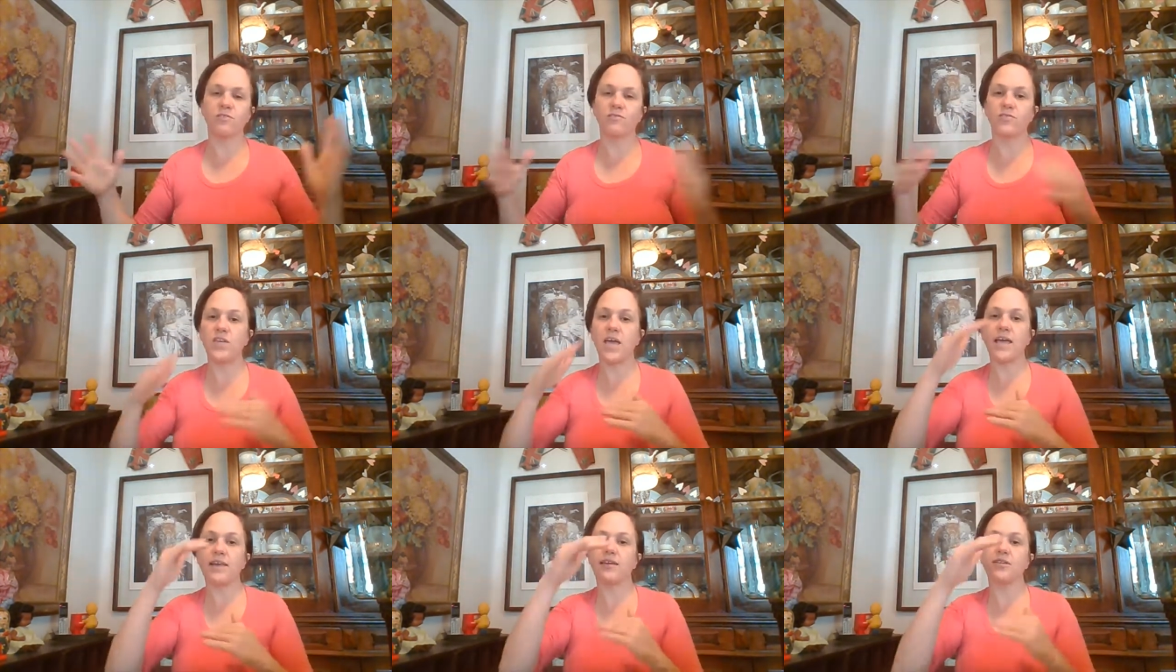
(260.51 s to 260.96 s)

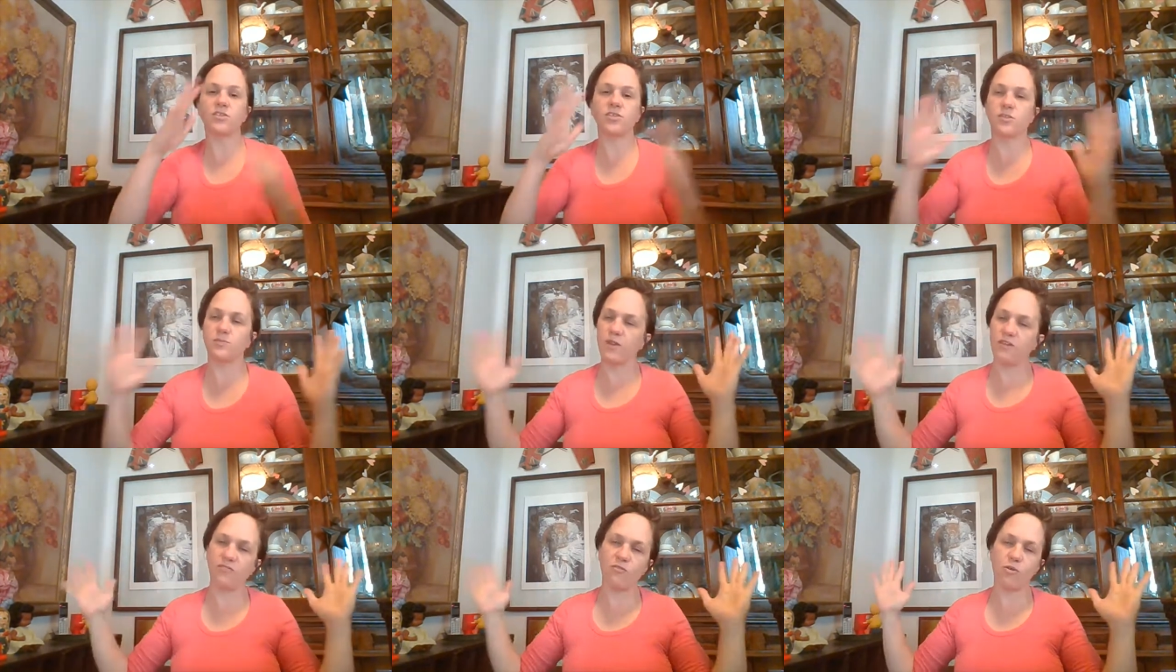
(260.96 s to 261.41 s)
10 inches
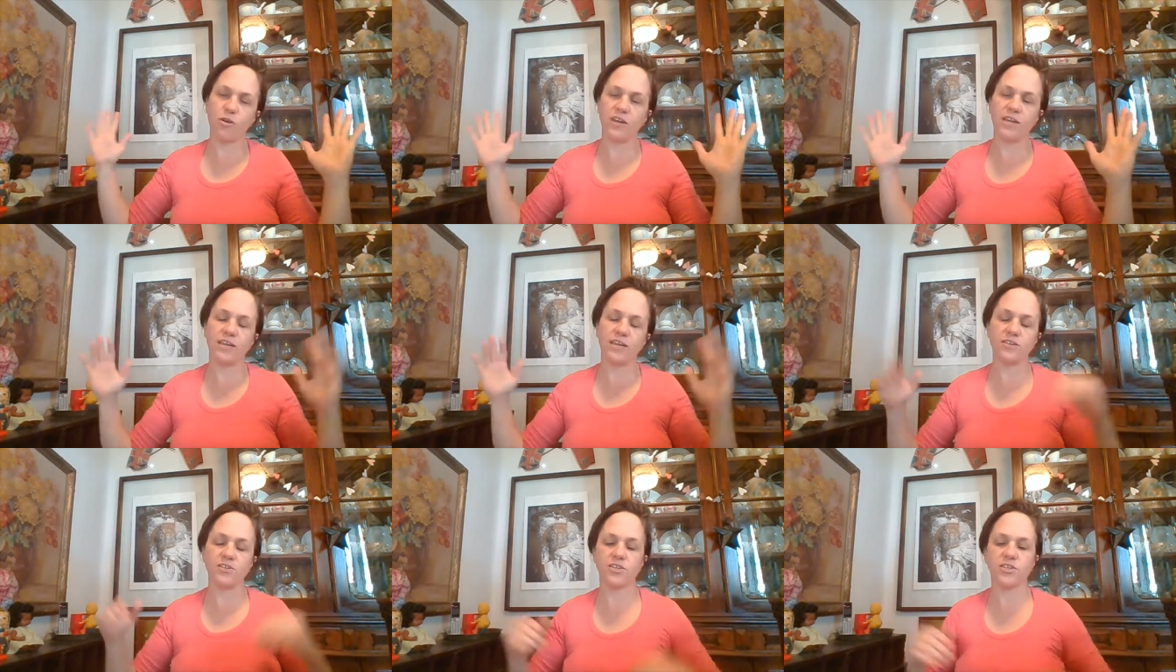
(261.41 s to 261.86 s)
by 40
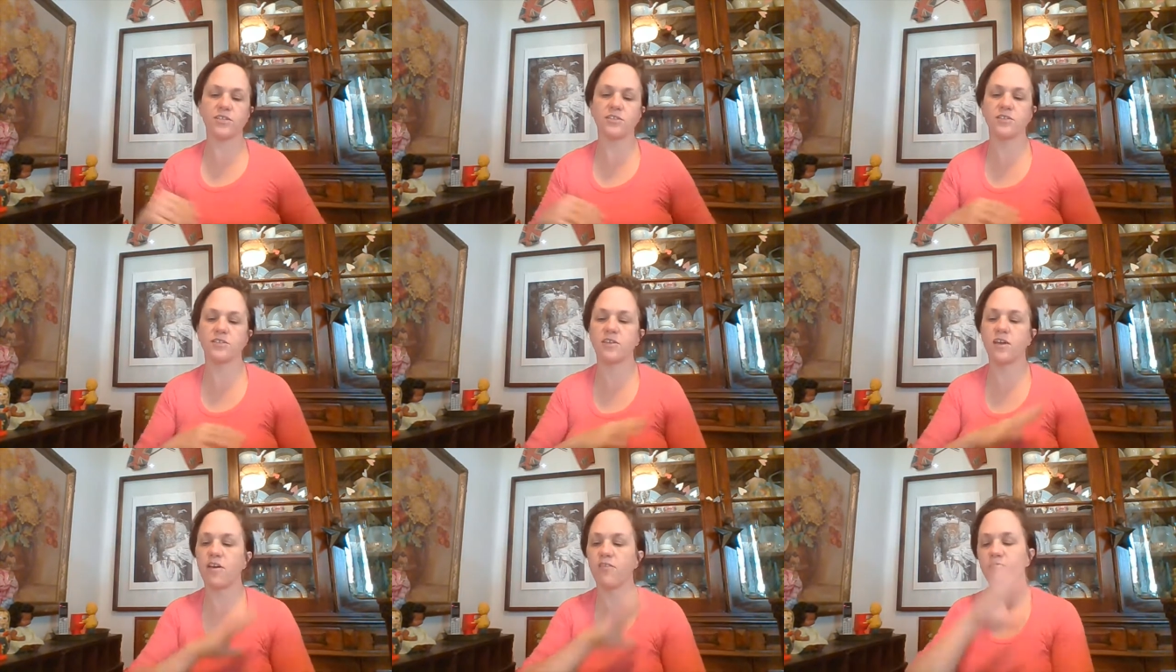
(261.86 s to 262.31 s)

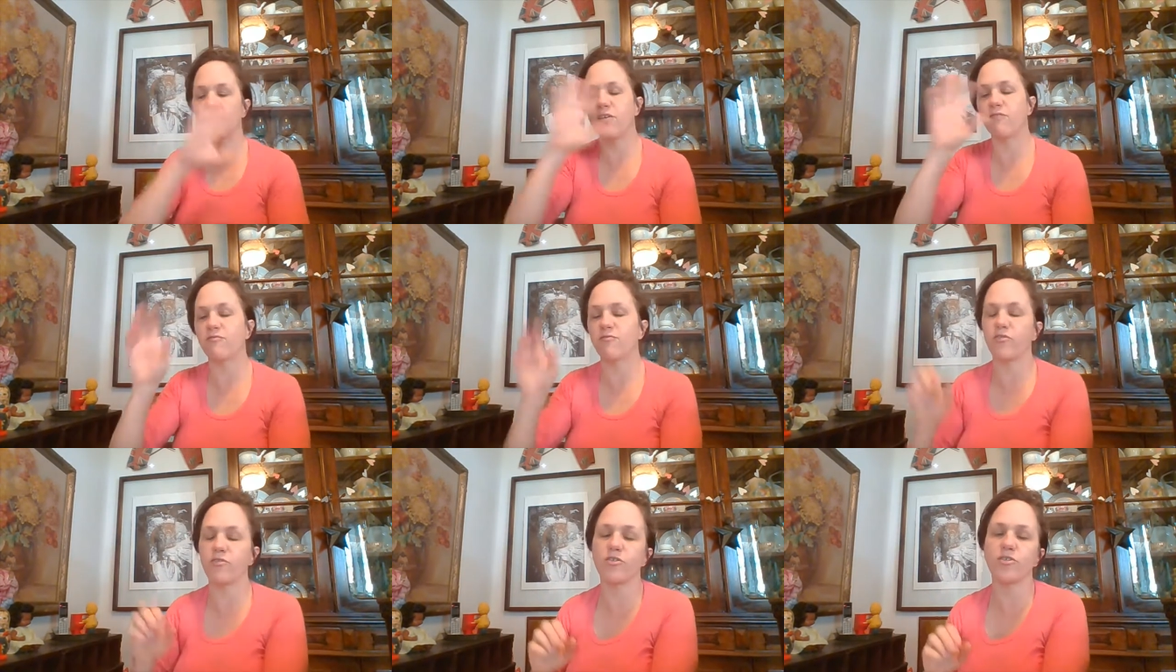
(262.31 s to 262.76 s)
inches of my
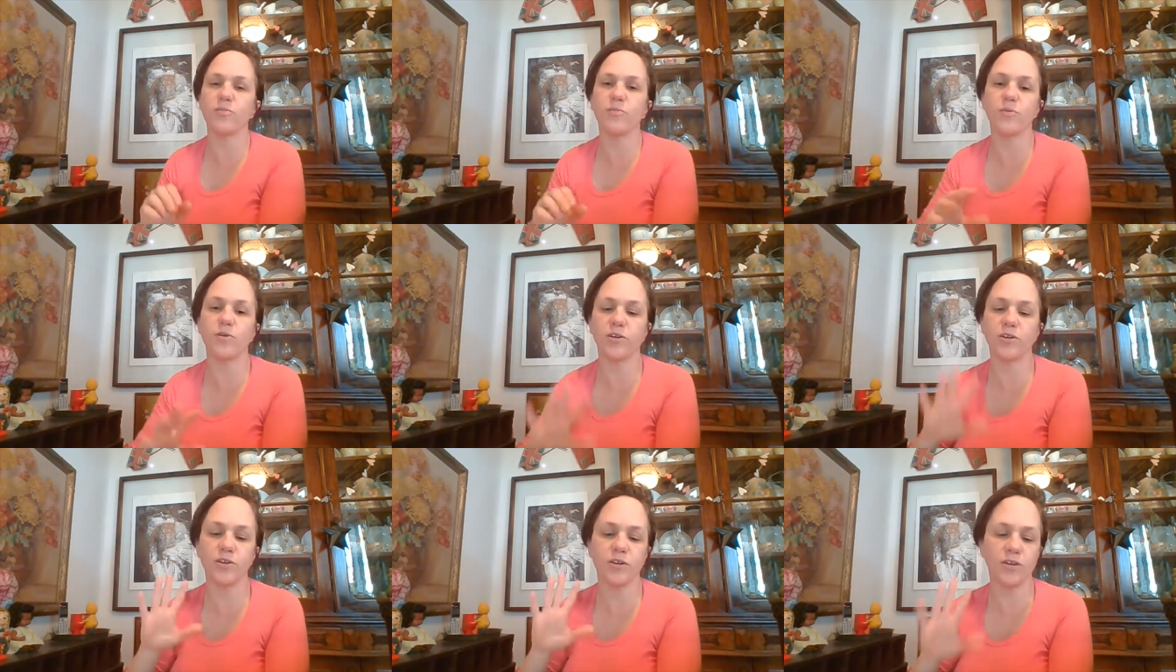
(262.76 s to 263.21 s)
floral
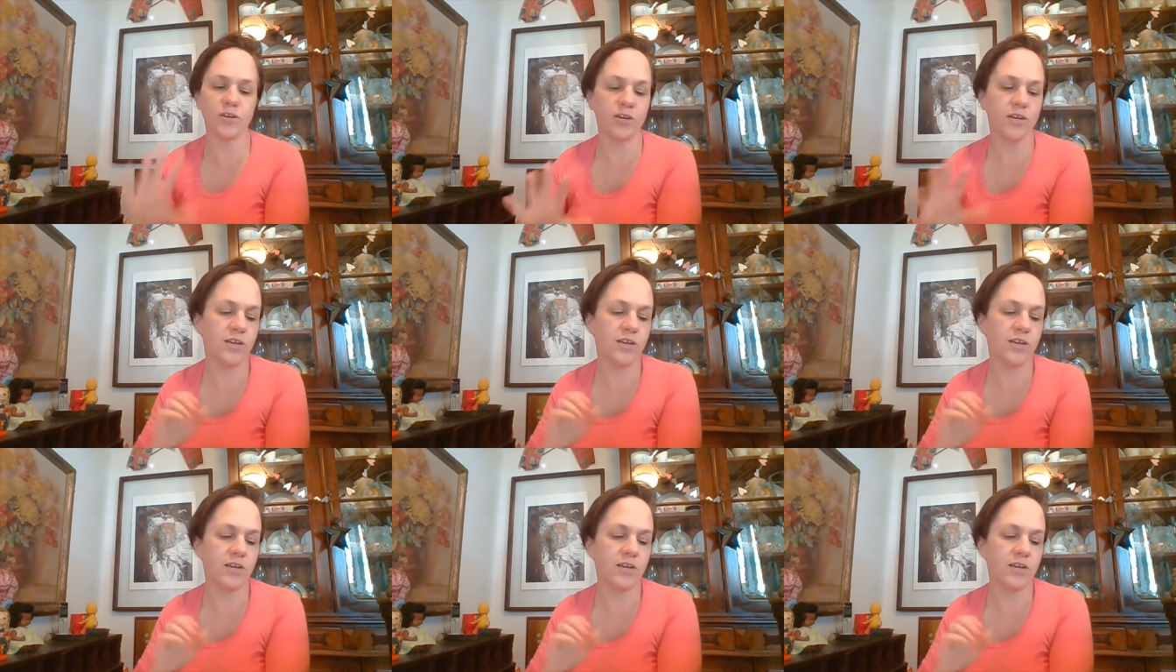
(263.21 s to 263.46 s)
border.